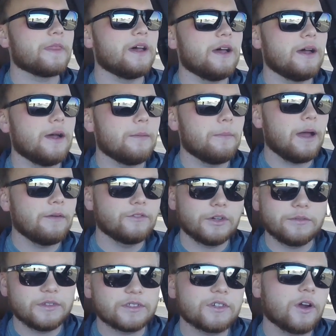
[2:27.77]
I've
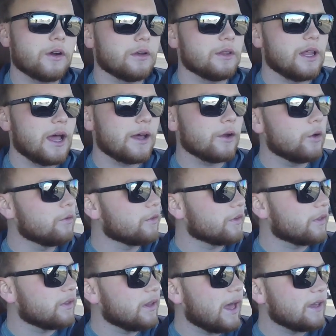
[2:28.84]
driven this car a lot over
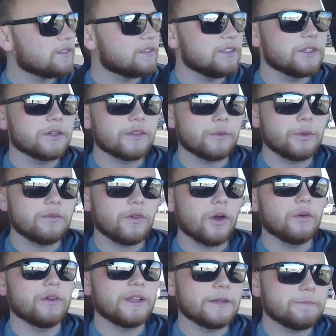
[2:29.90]
the last year that we've
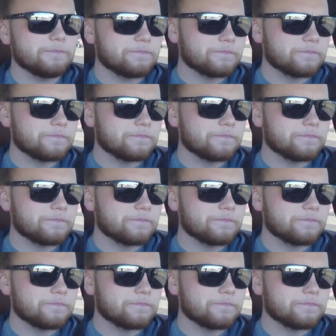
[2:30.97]
owned it,